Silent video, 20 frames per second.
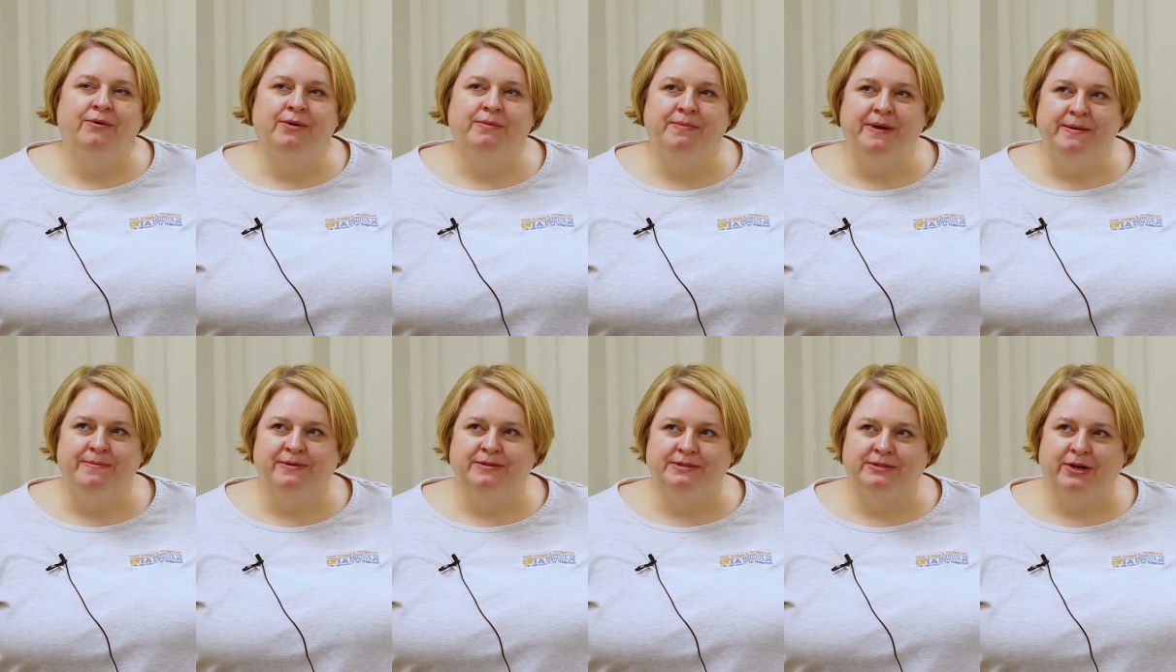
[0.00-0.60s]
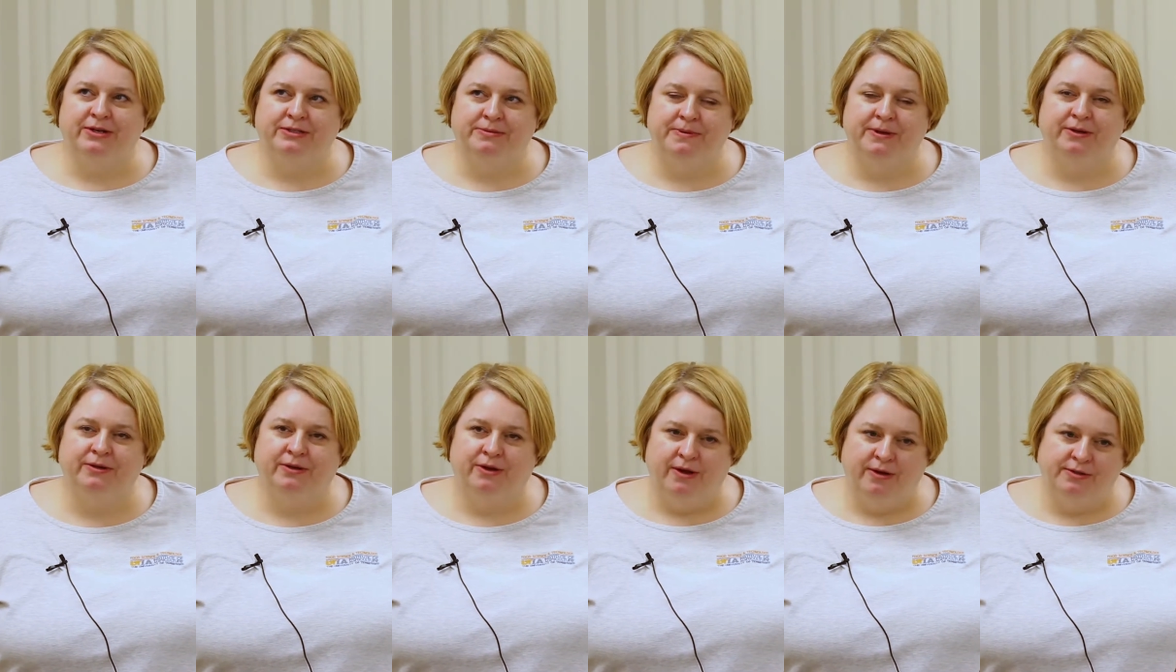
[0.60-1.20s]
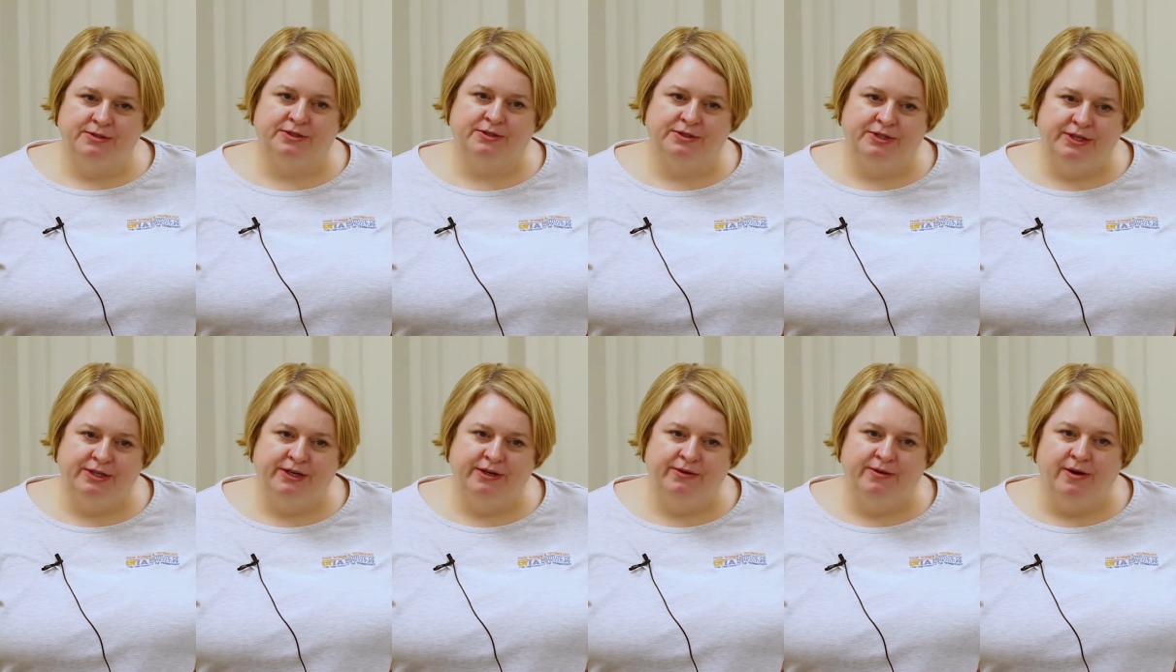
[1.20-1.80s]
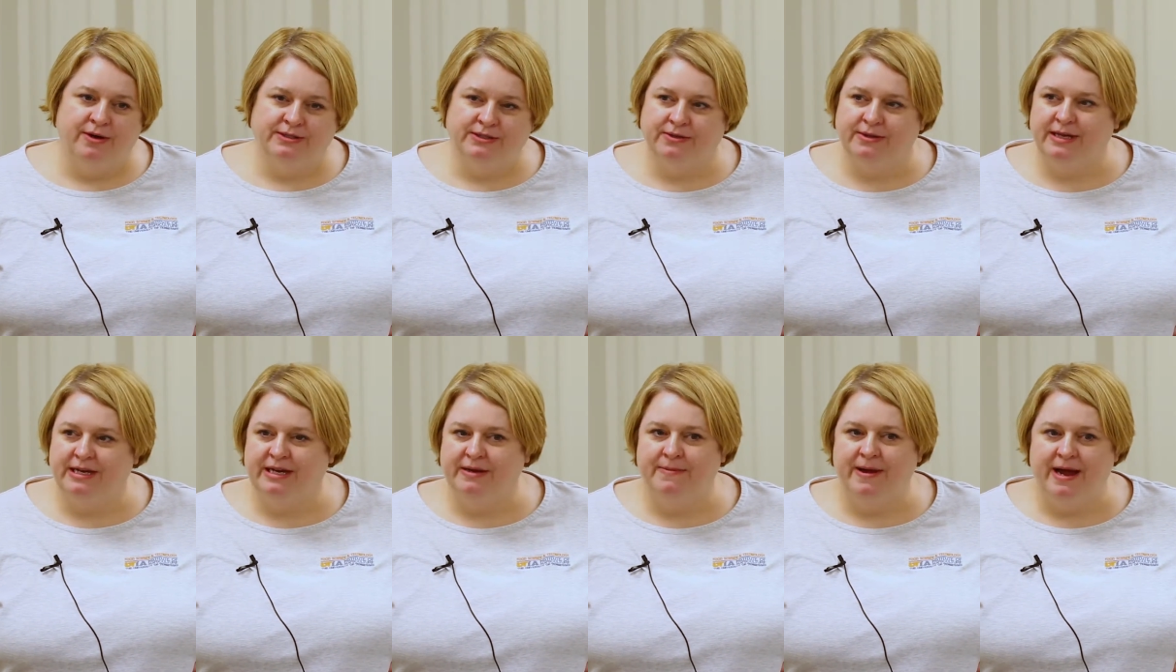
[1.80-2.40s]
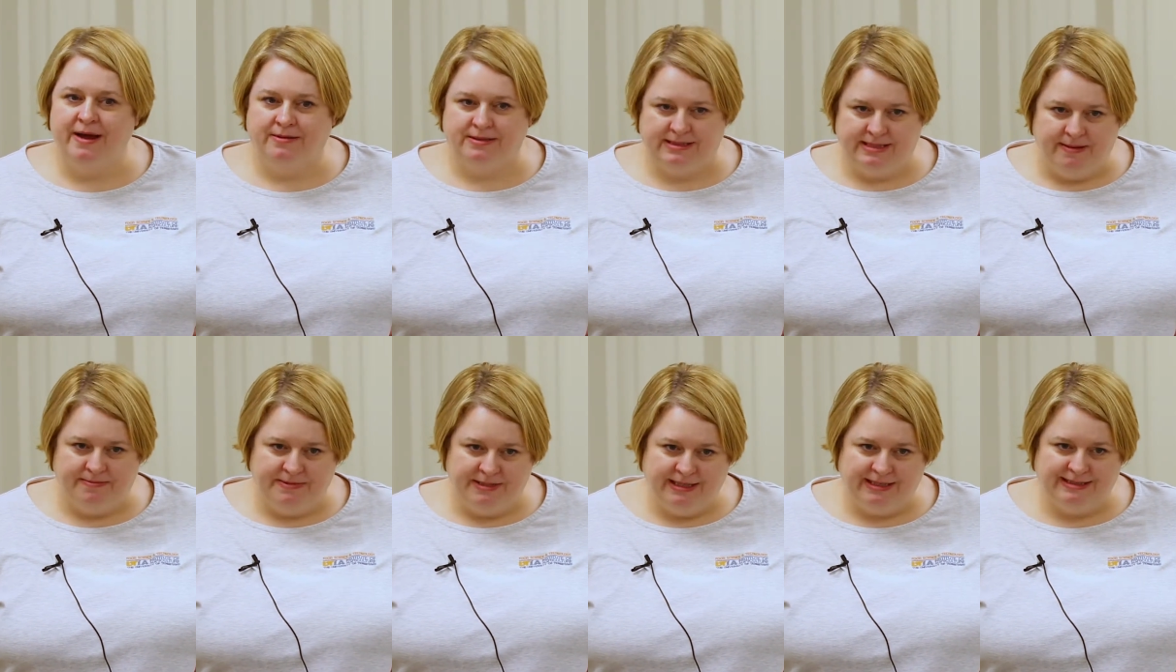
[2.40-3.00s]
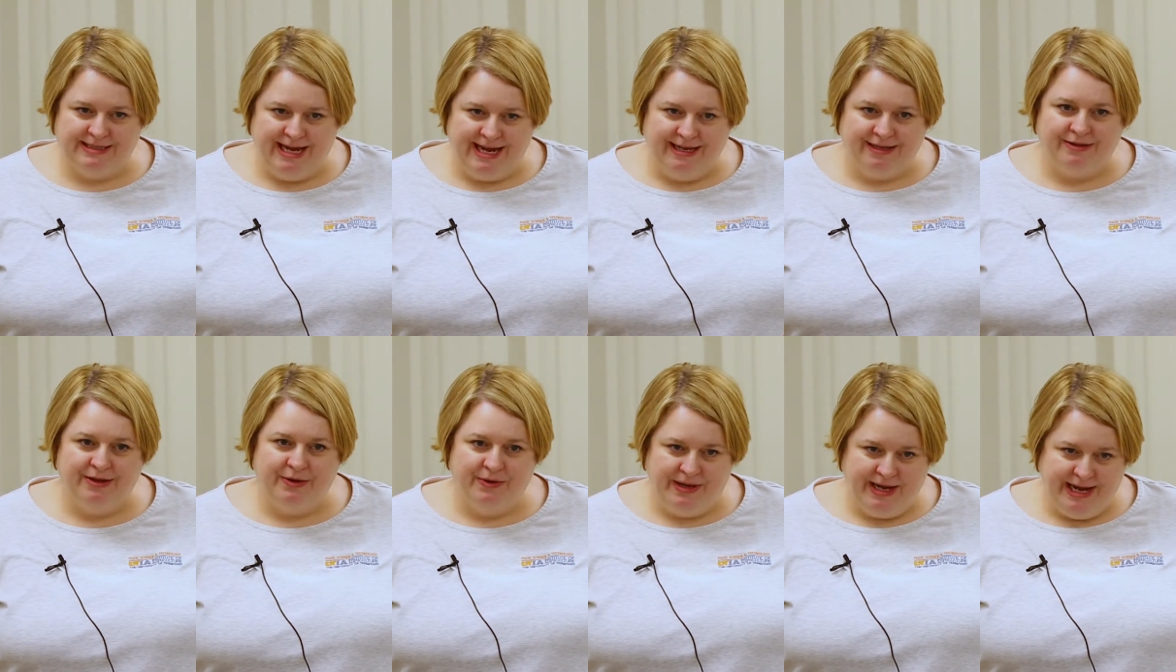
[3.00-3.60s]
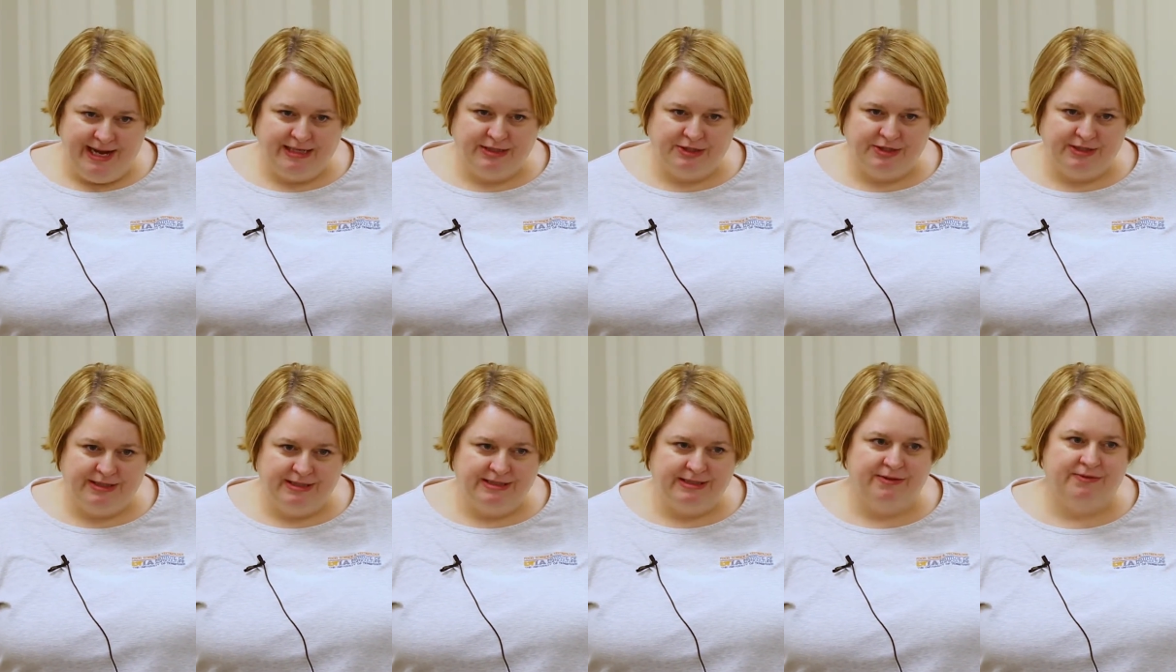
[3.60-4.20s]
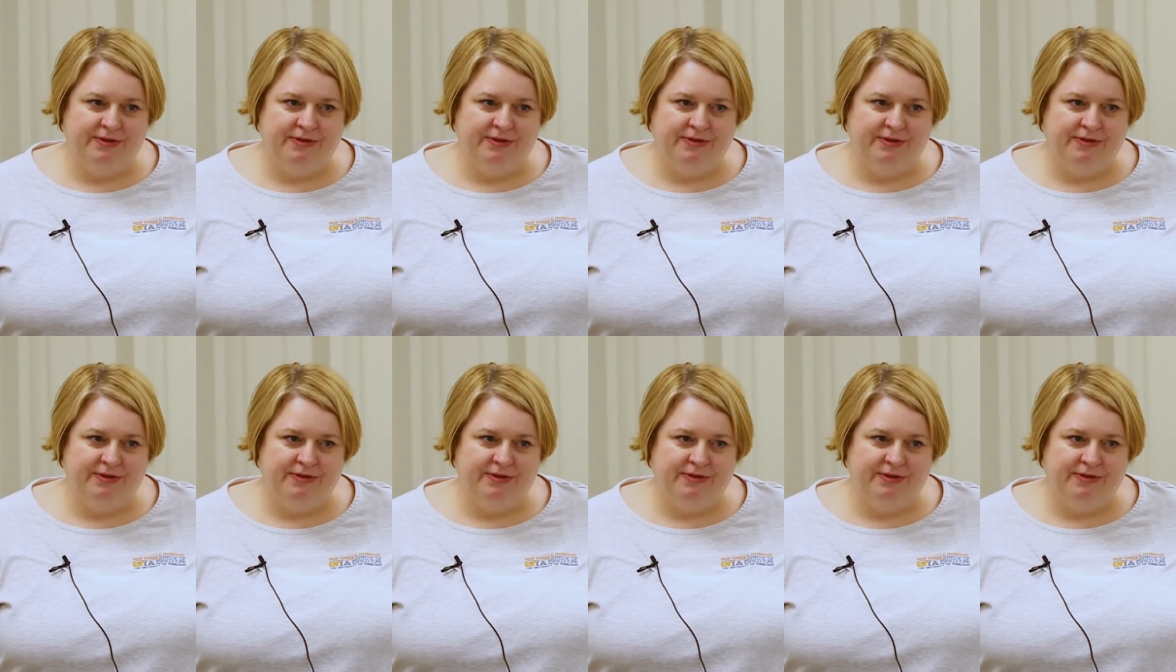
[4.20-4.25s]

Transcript: And when people start to build closer to you, you also think about septic tank locations,